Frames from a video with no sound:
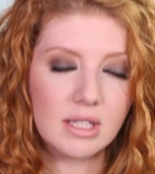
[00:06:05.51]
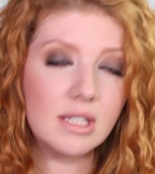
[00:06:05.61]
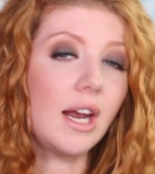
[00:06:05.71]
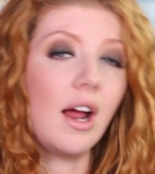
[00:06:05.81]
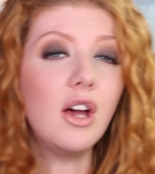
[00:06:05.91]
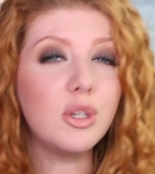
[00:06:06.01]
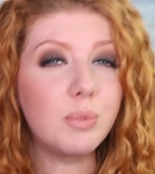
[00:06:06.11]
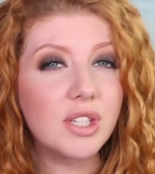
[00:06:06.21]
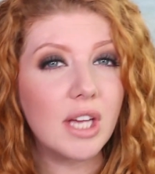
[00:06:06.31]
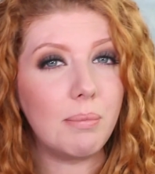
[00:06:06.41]
It's not
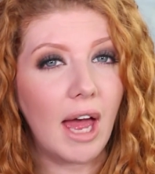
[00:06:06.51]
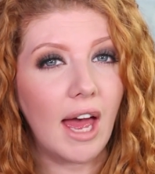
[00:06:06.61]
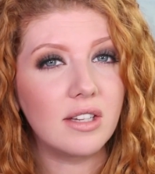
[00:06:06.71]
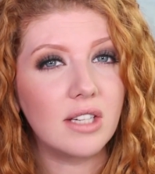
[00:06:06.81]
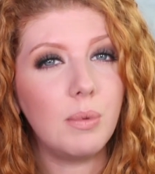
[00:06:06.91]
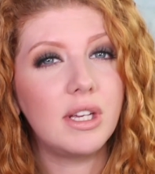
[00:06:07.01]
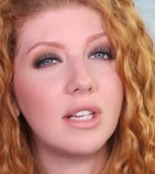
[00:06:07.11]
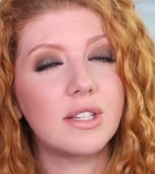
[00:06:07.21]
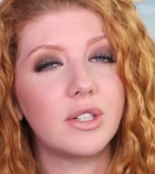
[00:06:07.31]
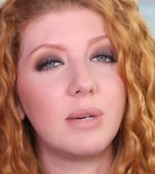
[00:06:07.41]
100% matte. I would
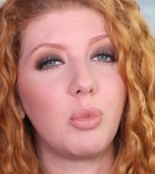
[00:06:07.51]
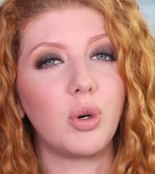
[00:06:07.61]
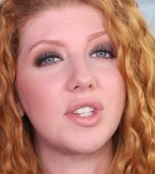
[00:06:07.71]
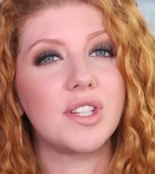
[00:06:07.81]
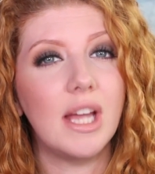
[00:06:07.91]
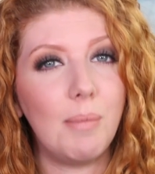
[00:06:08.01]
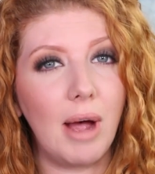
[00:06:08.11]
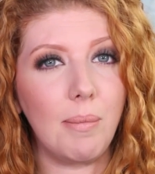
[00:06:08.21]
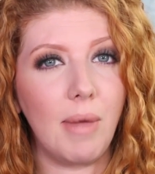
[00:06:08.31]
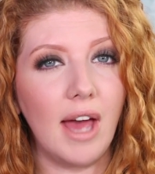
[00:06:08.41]
consider it more
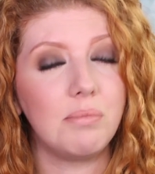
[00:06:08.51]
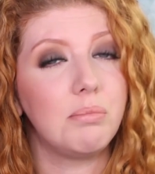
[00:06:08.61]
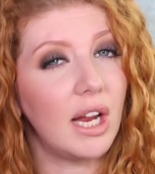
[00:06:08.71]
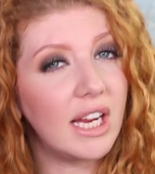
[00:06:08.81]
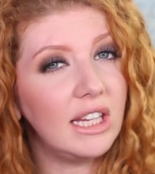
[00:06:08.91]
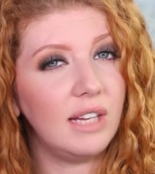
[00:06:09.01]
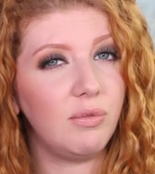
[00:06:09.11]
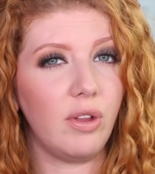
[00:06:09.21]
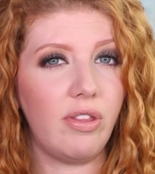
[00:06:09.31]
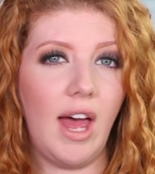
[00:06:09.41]
semi-matte, but I can
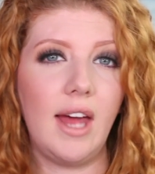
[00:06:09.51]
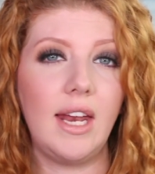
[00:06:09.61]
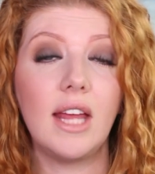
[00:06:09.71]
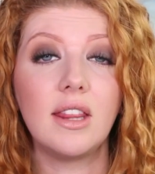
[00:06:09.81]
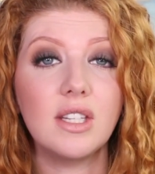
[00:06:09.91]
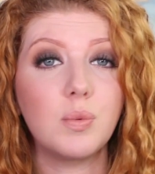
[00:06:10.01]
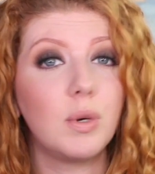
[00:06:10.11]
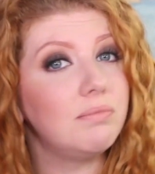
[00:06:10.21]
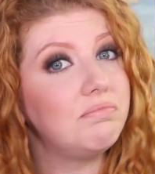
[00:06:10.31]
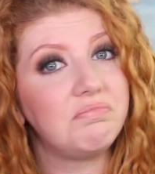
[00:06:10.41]
live with that. And this
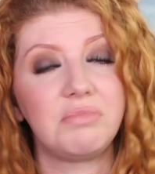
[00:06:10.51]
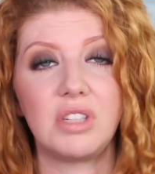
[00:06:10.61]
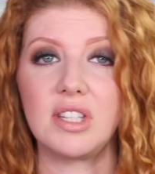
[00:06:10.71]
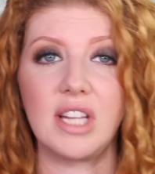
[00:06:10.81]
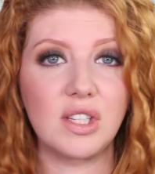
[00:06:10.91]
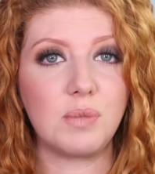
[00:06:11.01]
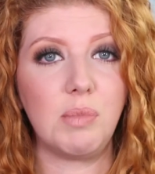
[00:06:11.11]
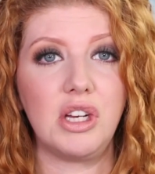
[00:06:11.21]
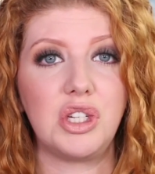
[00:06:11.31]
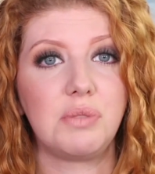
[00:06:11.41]
one does not
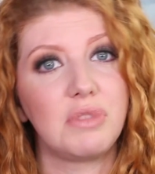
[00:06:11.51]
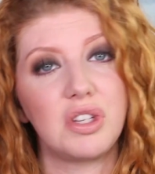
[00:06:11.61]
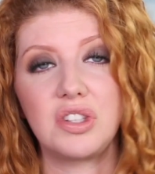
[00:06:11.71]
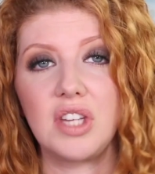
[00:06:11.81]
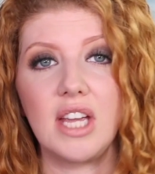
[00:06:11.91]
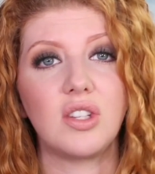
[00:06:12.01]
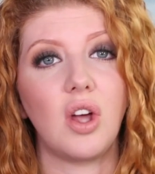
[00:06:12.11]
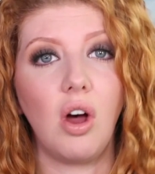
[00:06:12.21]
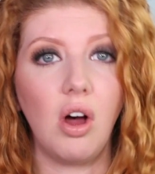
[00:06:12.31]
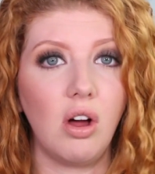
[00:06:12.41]
smudge, stays
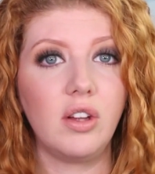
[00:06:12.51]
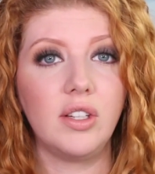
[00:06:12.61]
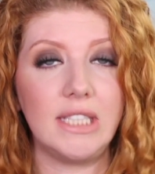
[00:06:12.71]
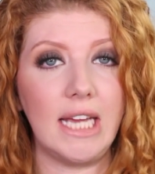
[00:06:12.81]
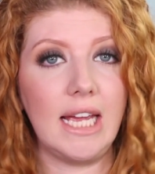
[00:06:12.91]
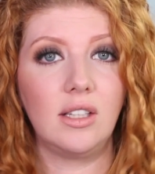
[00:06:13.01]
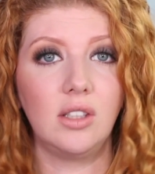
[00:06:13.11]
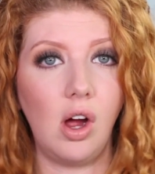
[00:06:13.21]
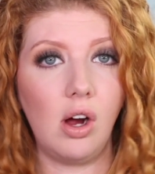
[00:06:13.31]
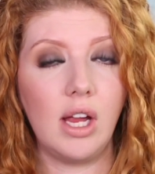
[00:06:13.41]
all day
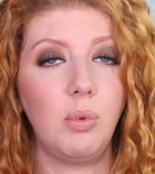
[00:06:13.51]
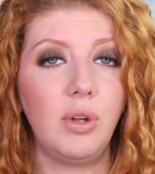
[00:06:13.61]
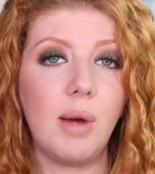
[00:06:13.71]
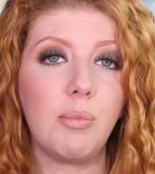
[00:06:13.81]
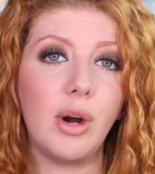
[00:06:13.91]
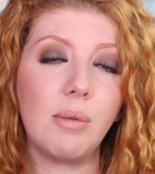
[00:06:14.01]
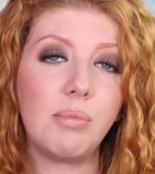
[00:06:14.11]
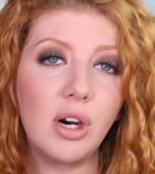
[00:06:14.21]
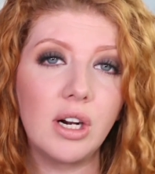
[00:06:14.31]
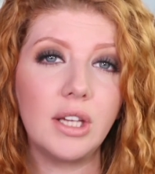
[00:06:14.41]
long. It will not break
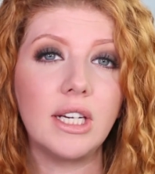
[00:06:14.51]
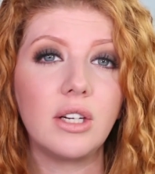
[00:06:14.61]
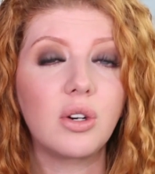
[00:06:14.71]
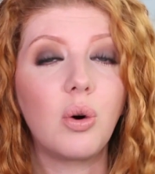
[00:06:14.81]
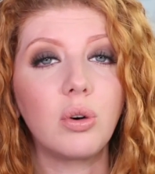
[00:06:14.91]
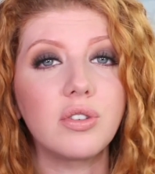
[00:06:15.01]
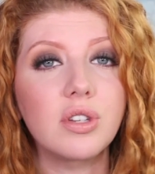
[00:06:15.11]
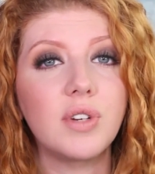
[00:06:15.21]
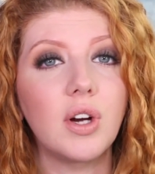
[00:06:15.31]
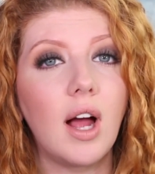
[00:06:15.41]
apart on the inner
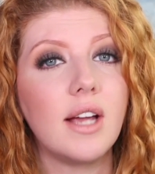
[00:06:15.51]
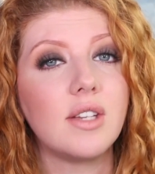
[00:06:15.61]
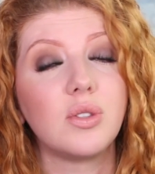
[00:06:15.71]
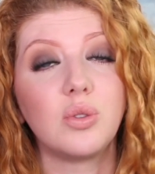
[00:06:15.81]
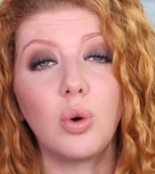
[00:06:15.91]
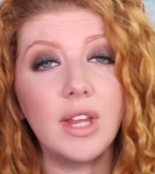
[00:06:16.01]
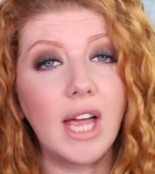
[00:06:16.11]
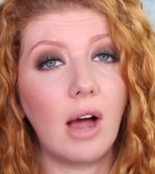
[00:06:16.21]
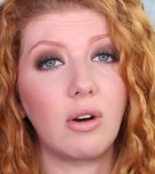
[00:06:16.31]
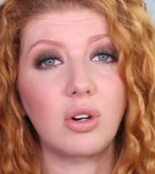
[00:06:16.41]
corners of your eyes, nor
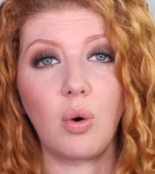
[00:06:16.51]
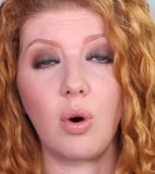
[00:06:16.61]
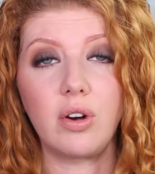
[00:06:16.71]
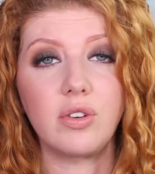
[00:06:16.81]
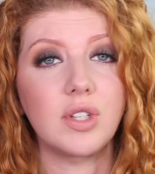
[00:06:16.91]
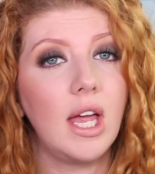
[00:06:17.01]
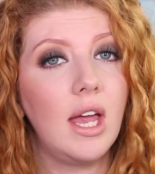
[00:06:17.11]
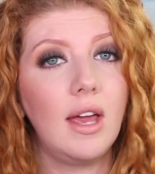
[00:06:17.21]
the outer corners.